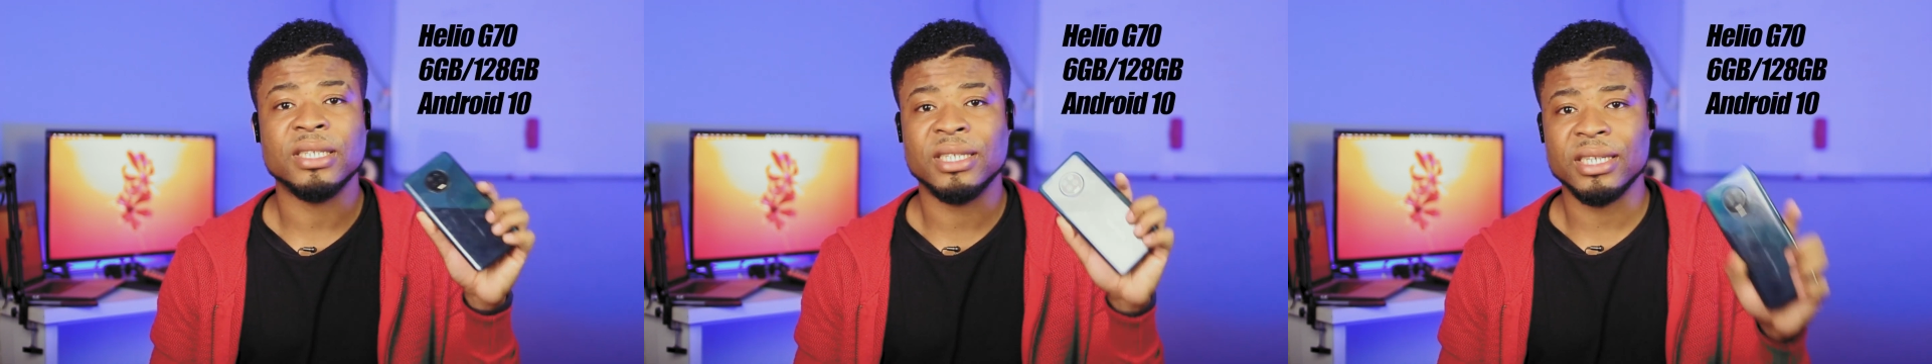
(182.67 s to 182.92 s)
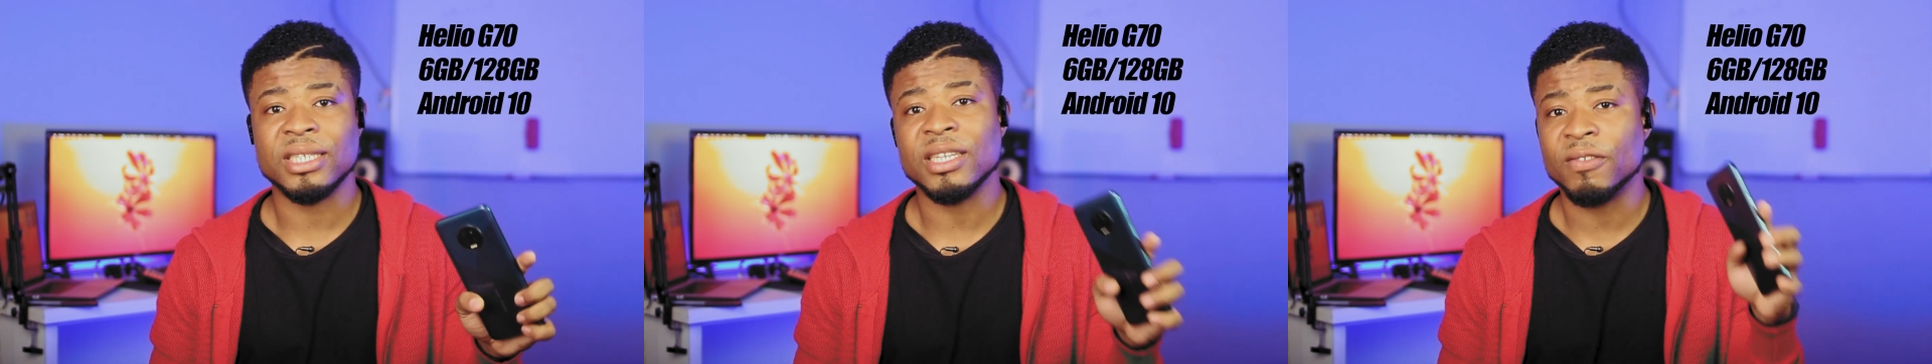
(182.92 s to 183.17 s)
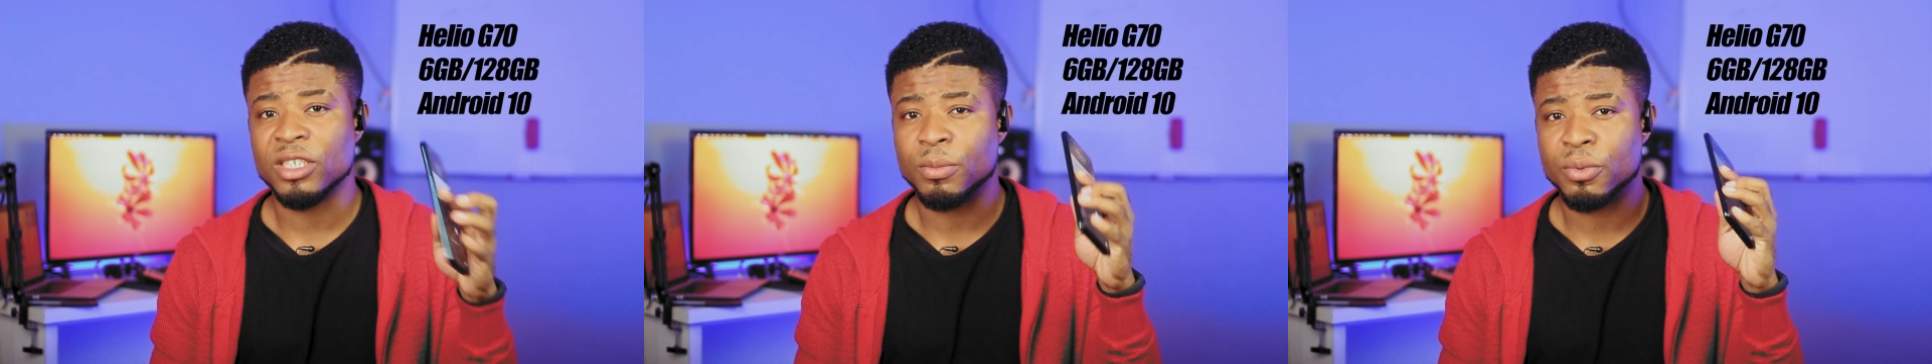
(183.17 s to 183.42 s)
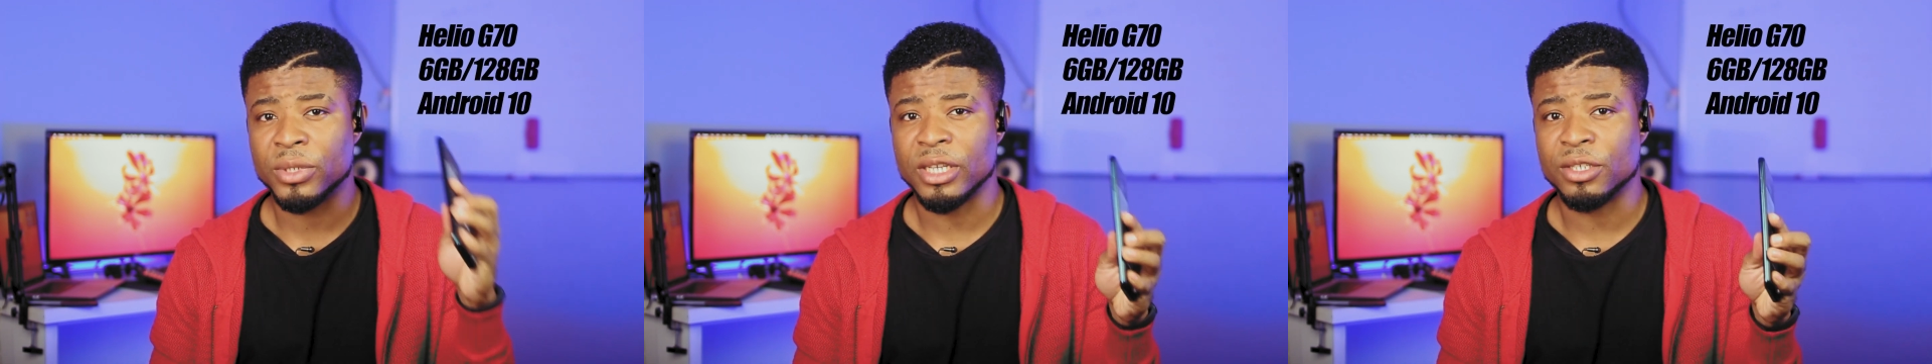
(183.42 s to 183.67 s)
G70
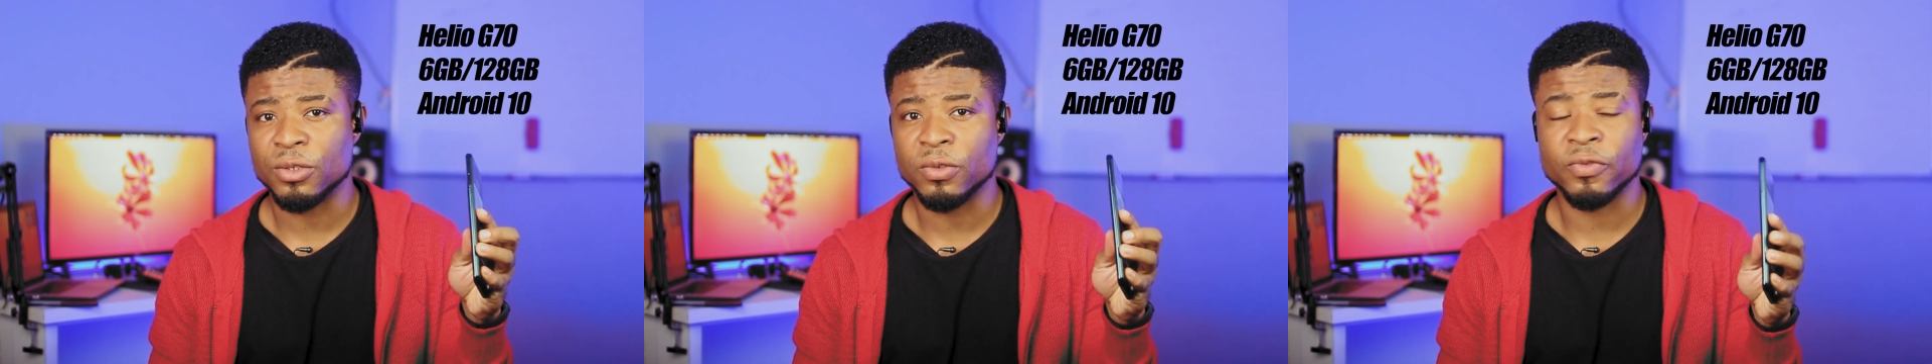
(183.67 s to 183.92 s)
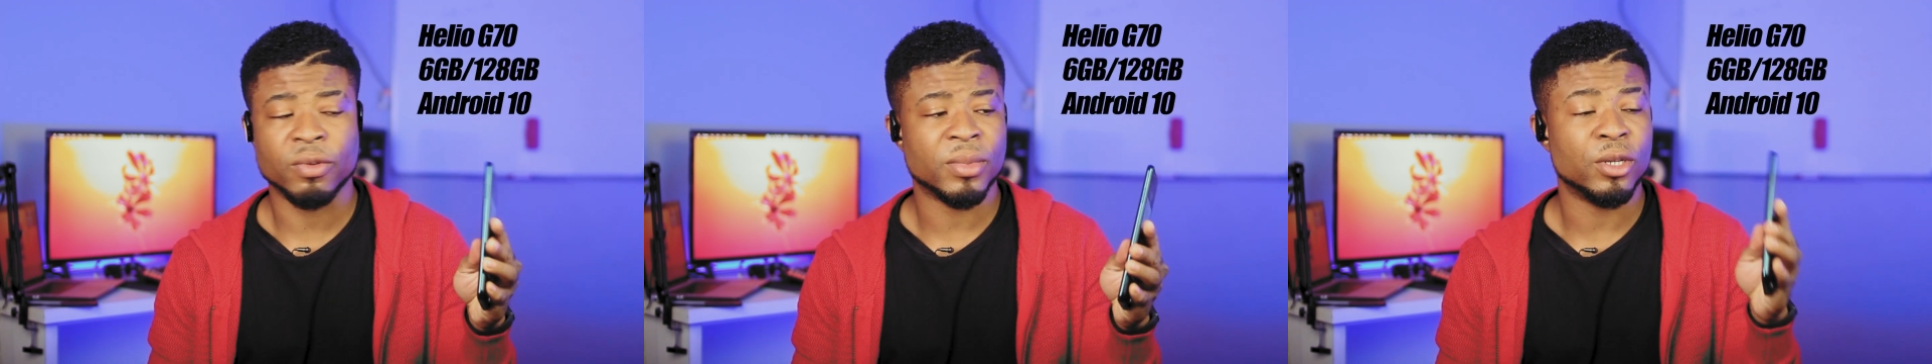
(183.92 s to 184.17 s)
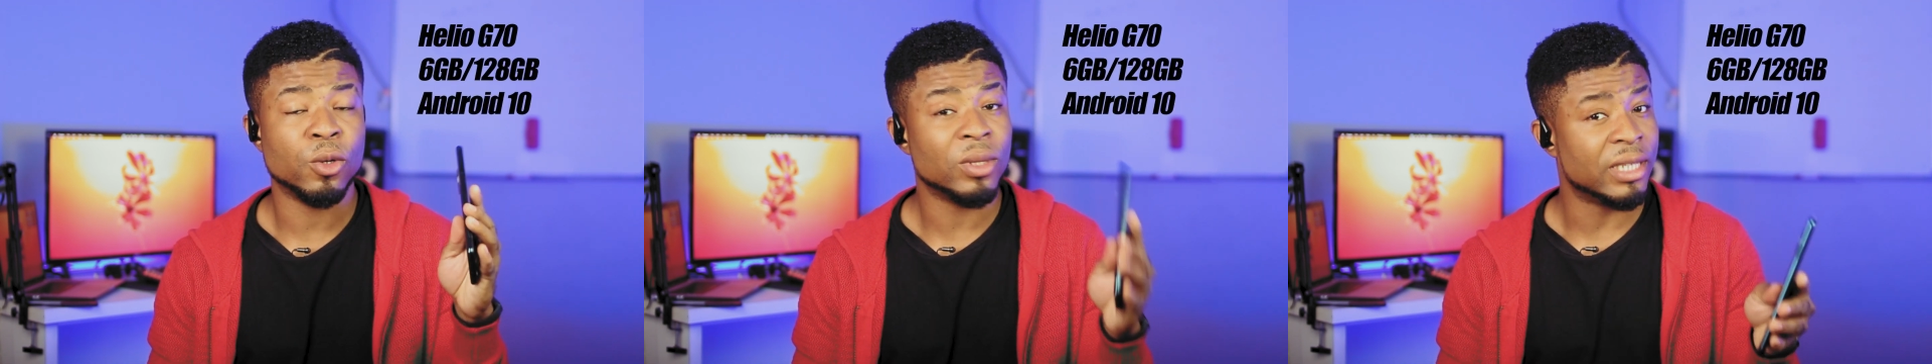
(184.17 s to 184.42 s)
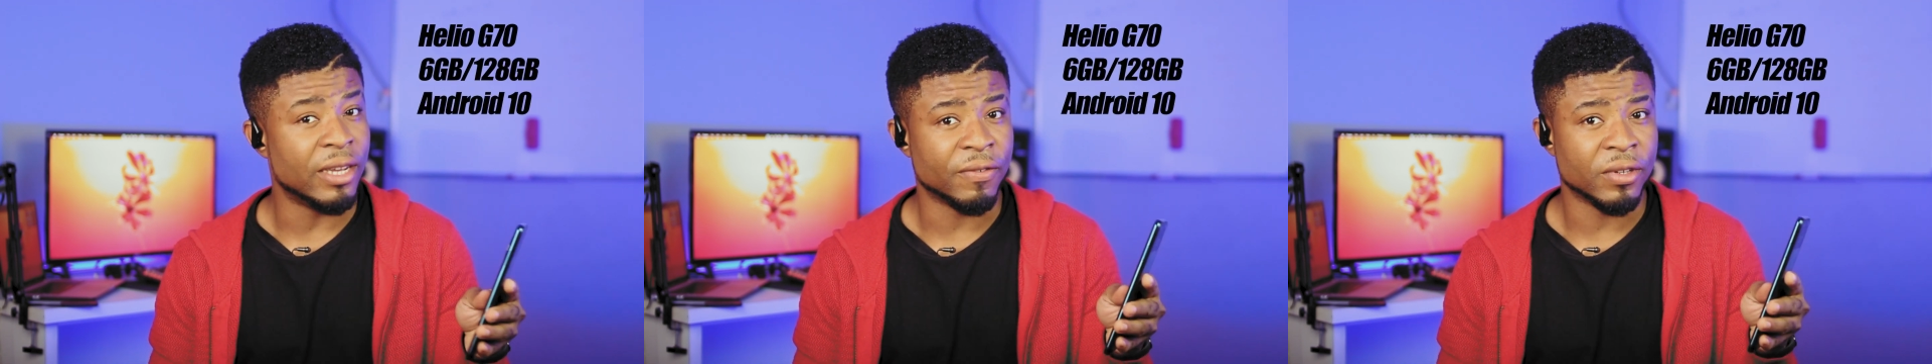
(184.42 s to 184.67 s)
processor from the Note
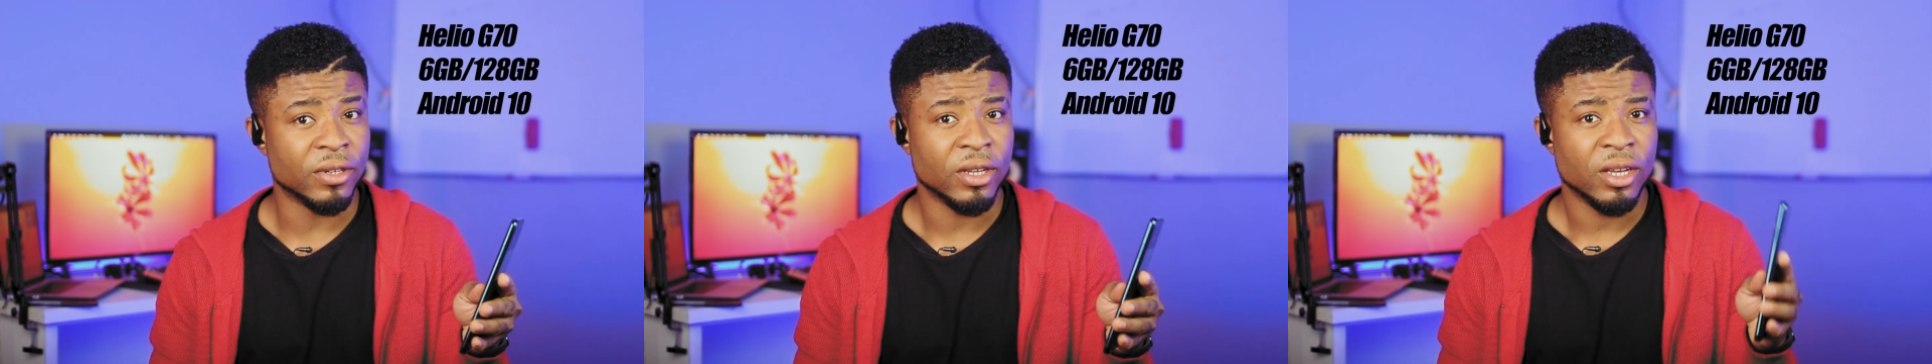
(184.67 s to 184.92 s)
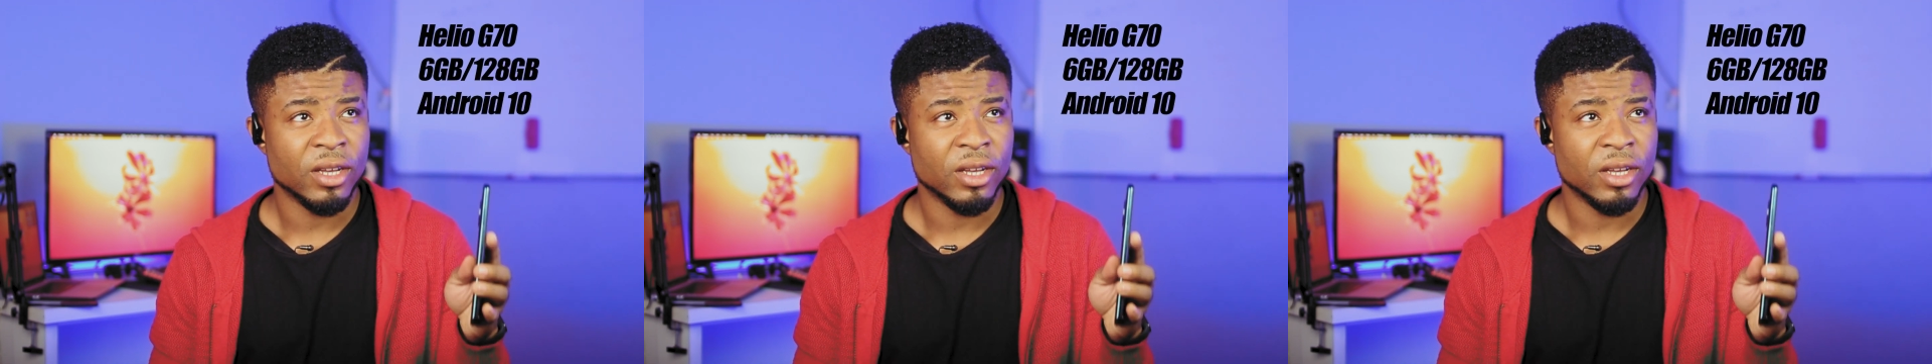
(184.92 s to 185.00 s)
7,